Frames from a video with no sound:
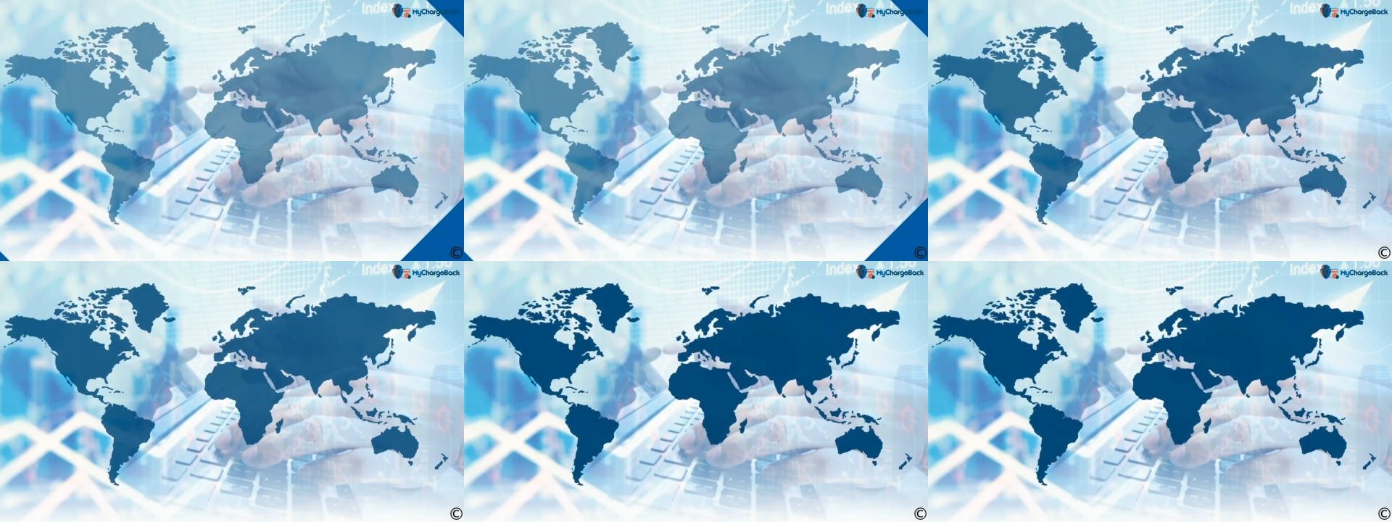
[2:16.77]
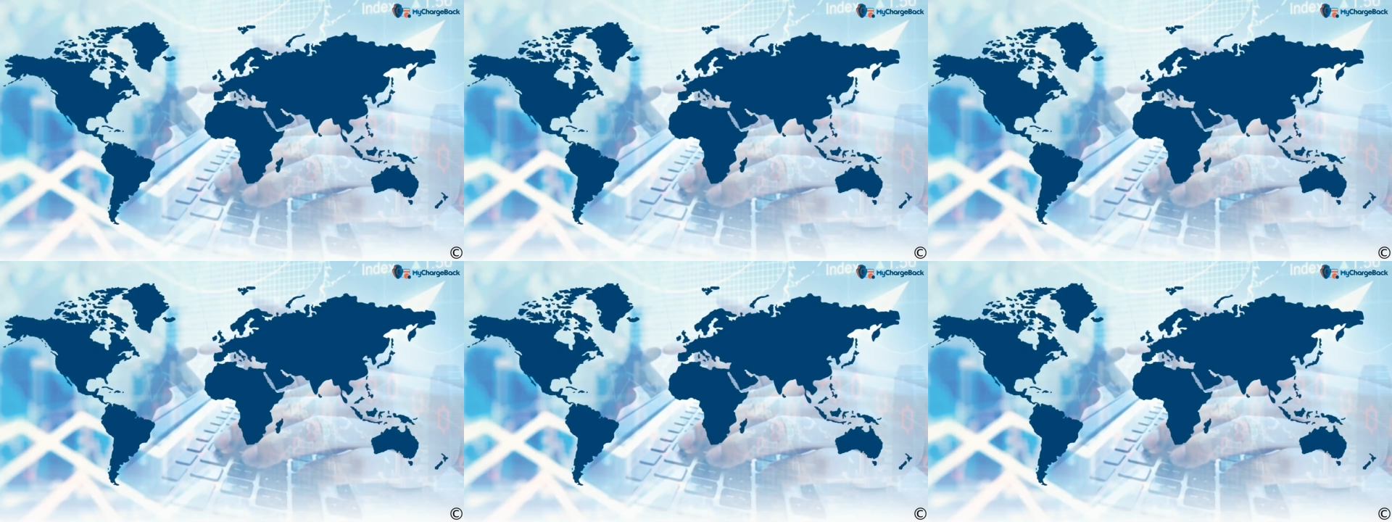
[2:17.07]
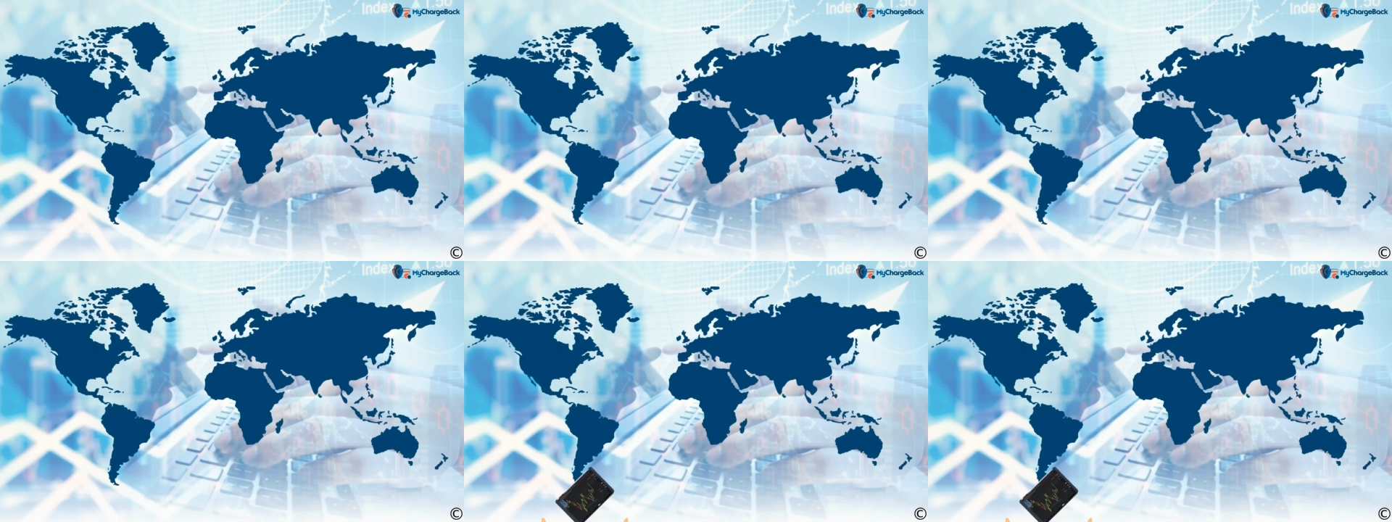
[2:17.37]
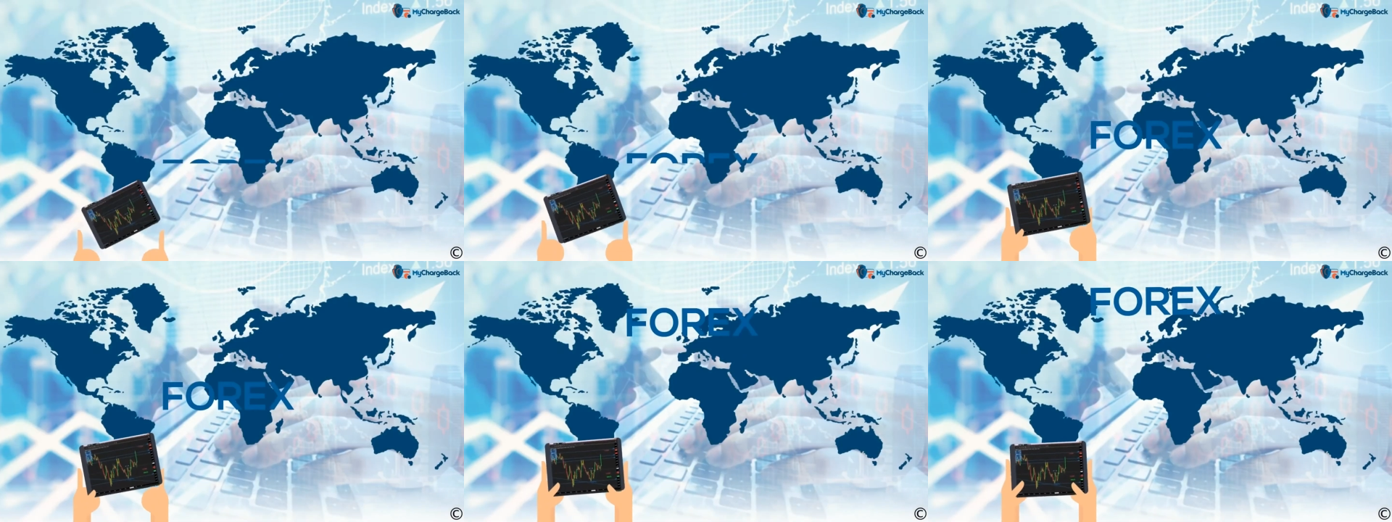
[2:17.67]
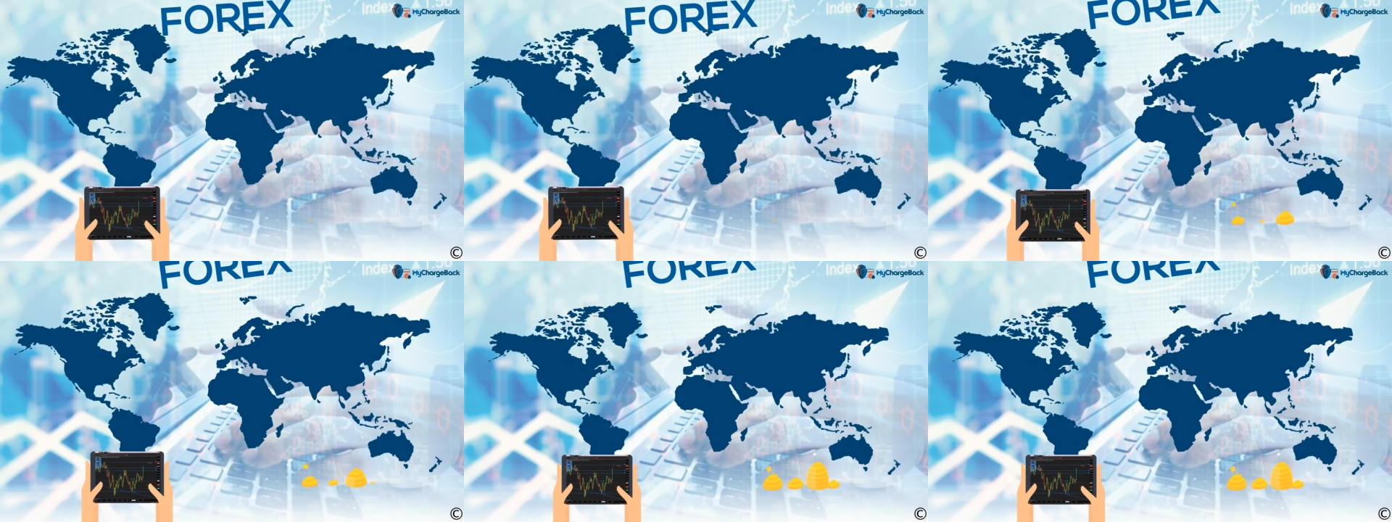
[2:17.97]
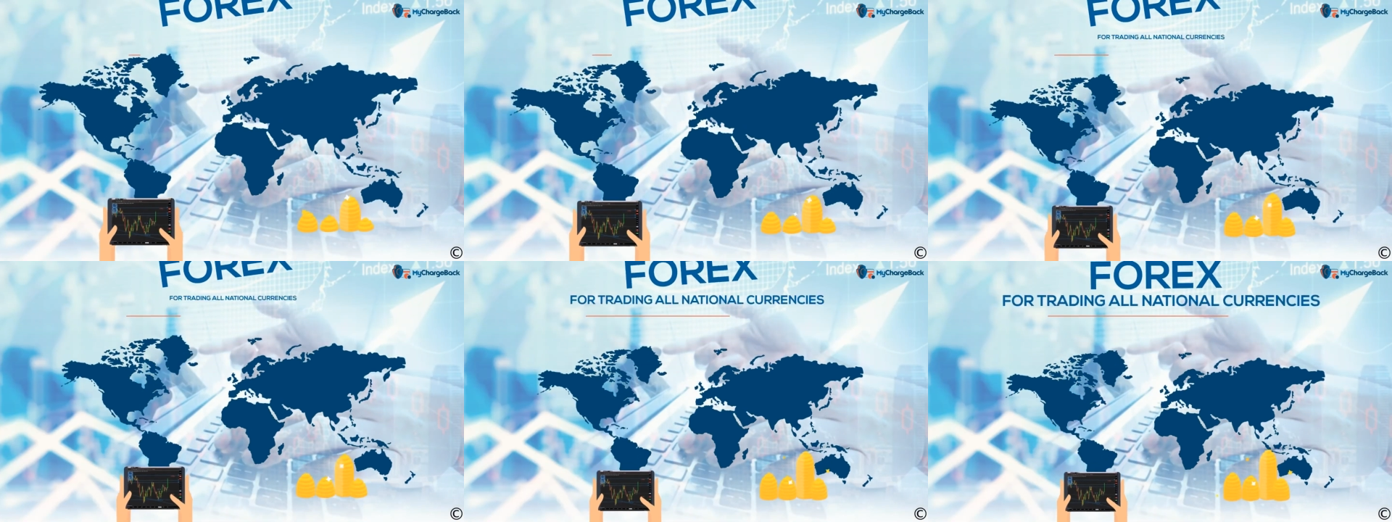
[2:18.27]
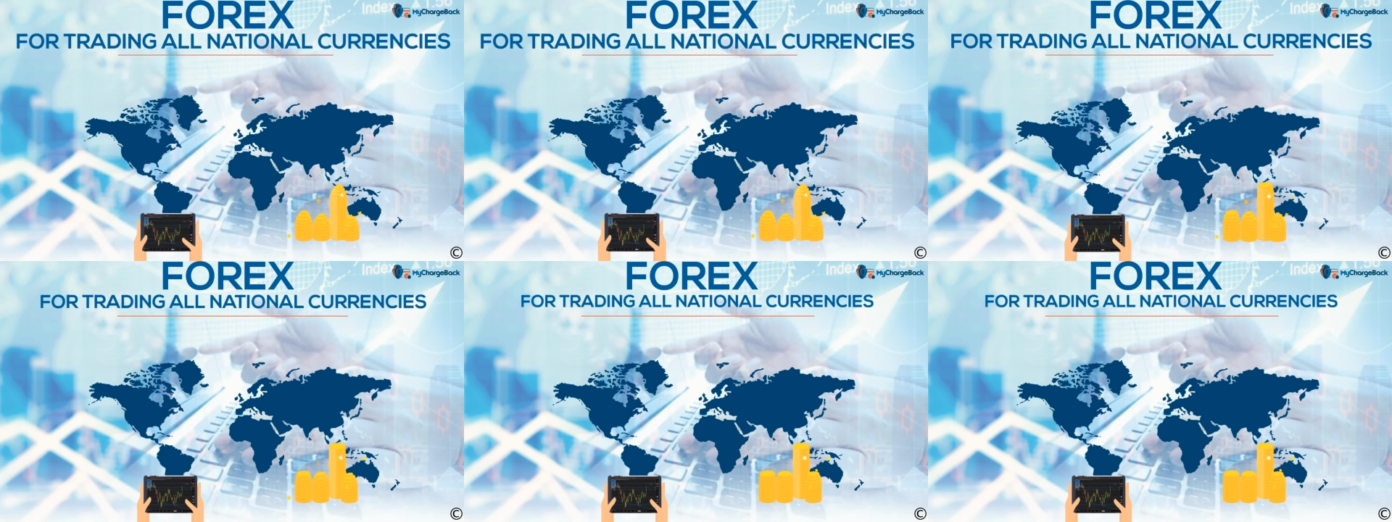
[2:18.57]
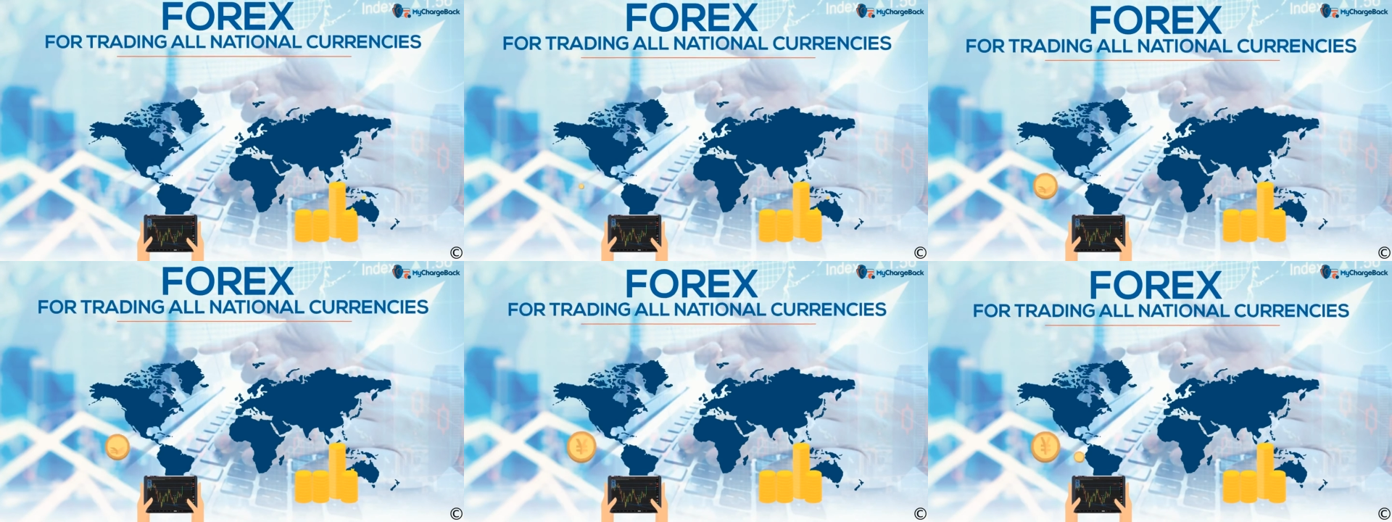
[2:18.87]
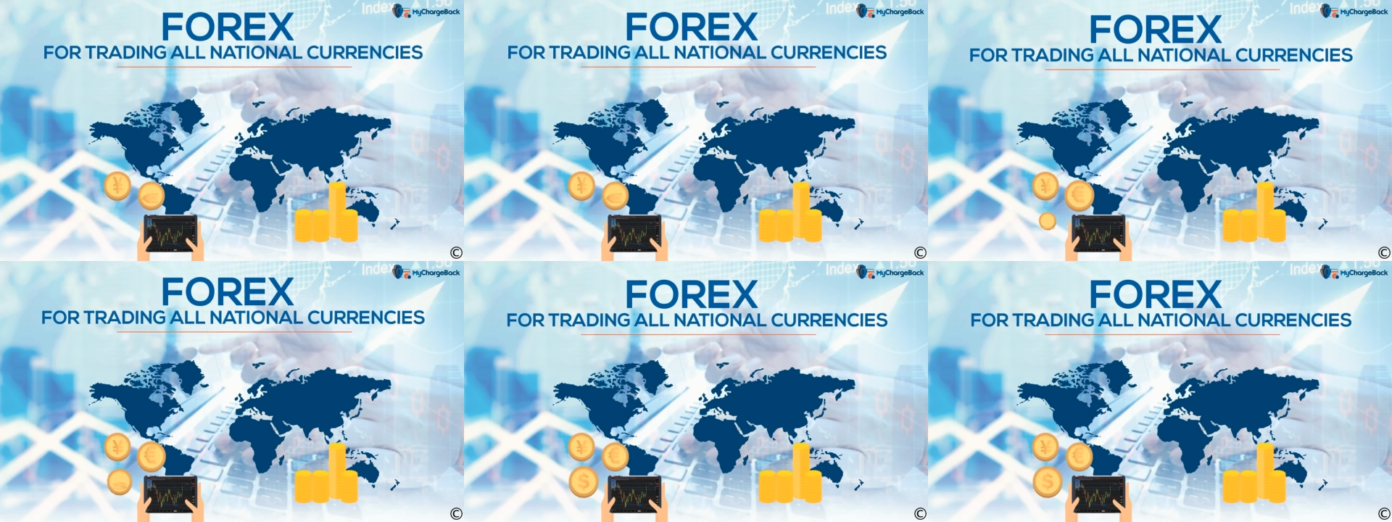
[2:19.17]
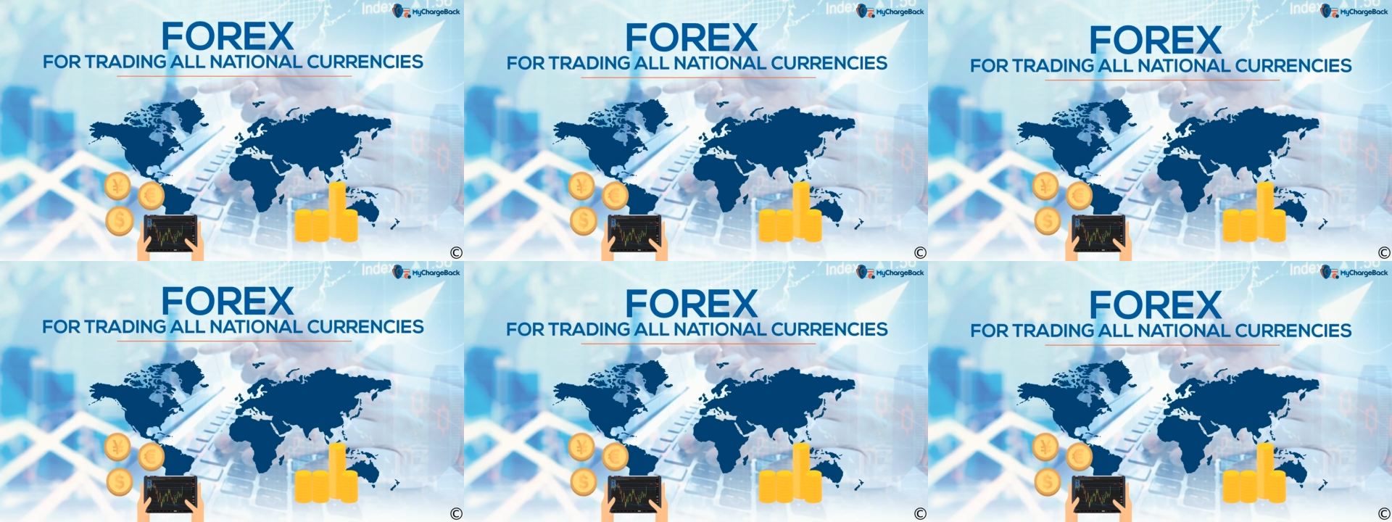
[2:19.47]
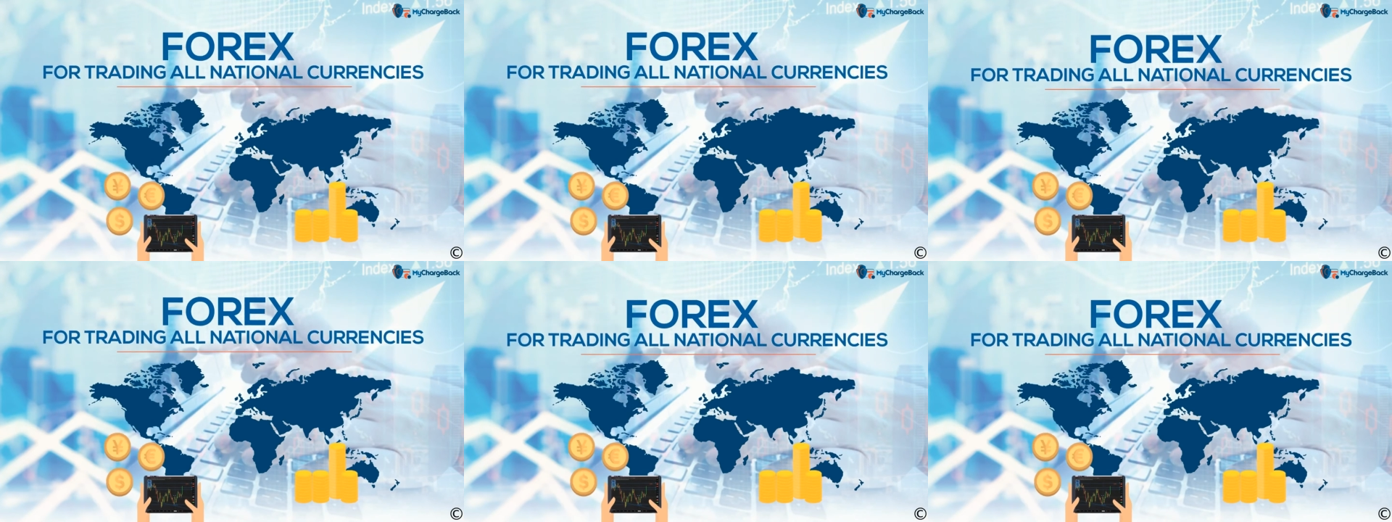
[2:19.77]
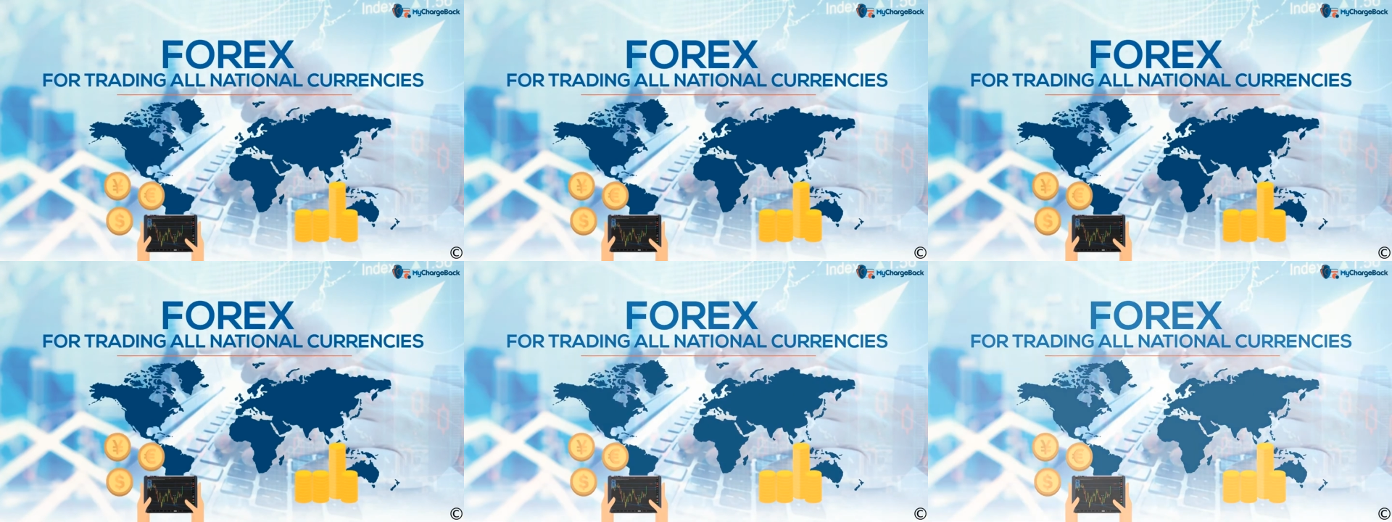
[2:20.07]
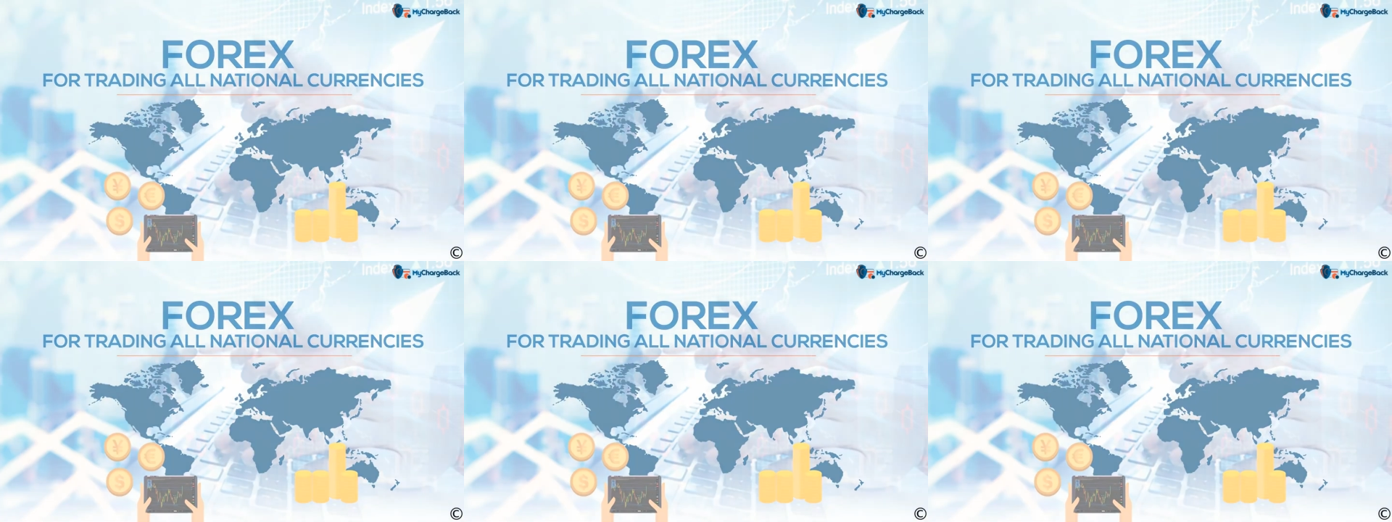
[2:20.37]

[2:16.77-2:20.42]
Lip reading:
(no speaker visible)